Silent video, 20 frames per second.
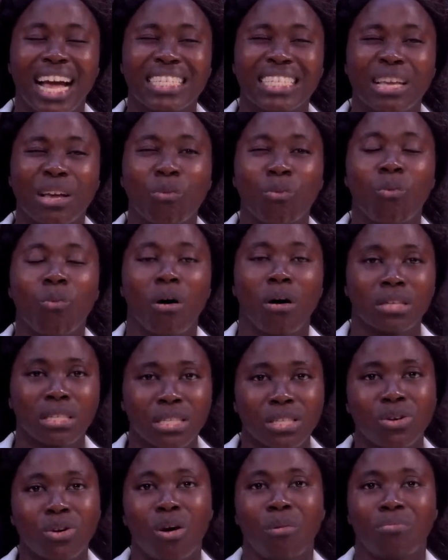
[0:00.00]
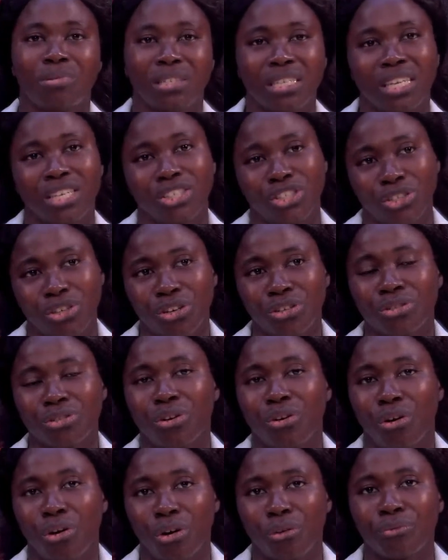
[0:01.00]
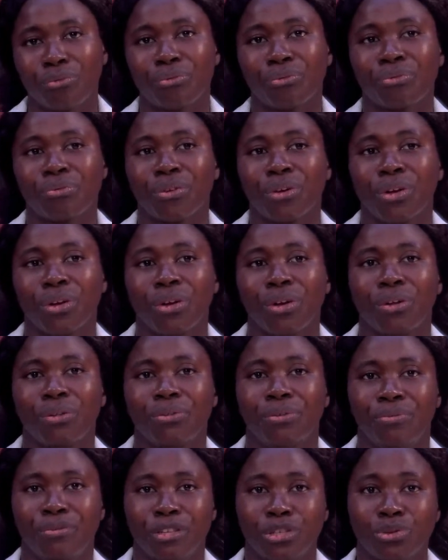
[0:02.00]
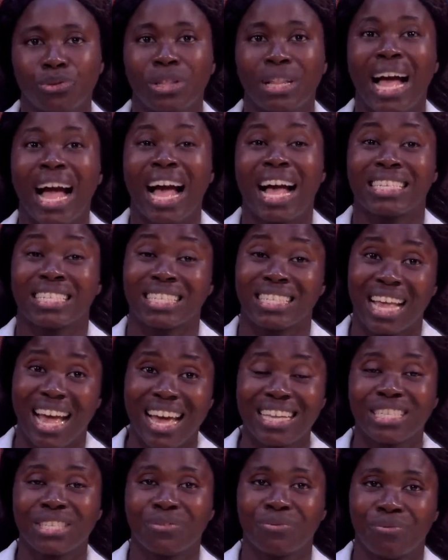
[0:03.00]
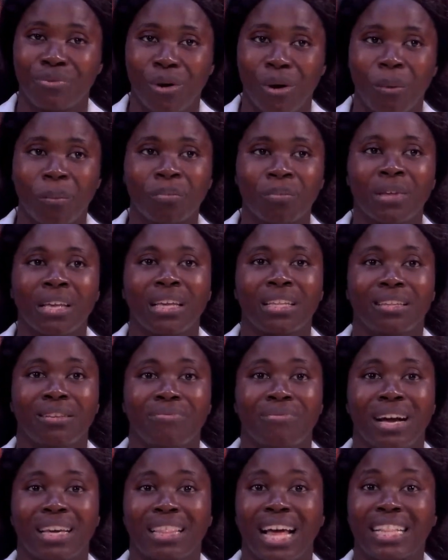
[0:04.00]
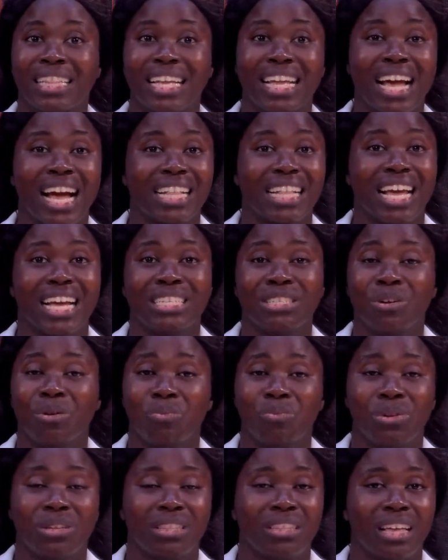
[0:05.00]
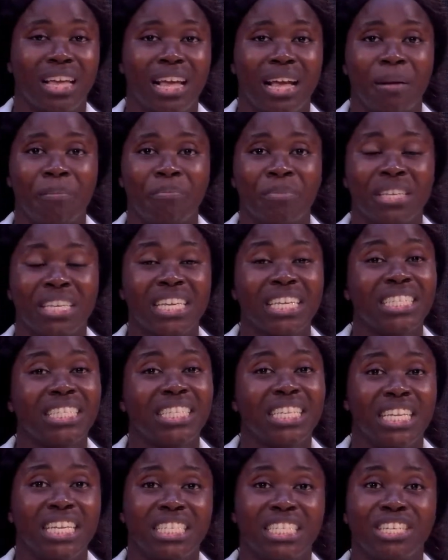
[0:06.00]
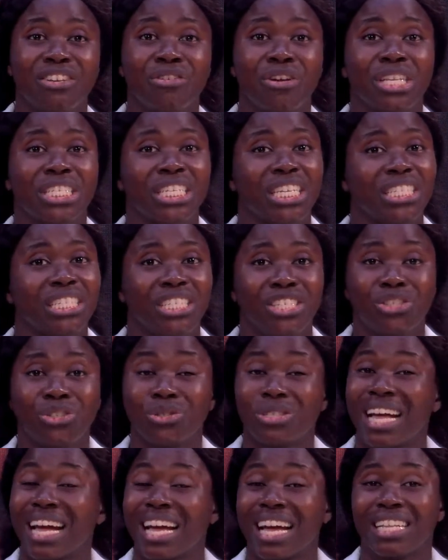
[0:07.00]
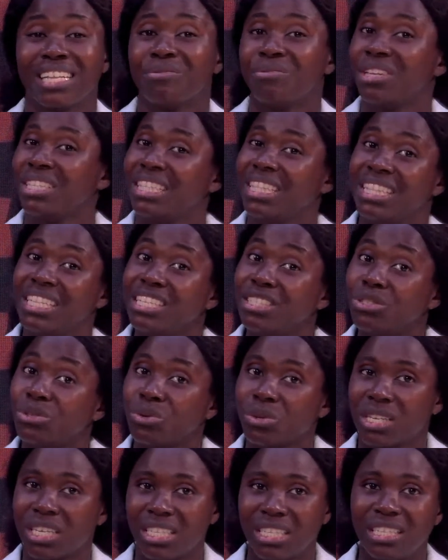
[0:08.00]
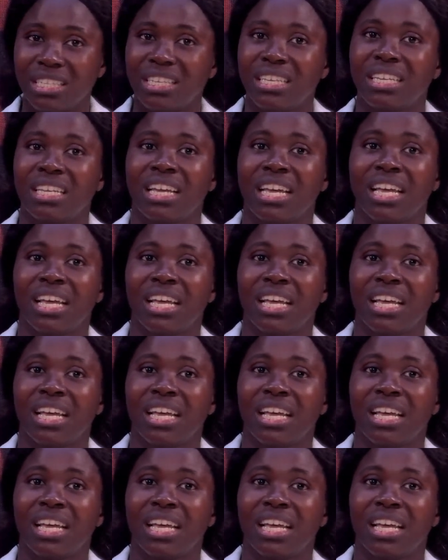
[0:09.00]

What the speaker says: a worse complication of the fistula, aside from the fact that they can end up with serious kidney issues that can even lead to kidney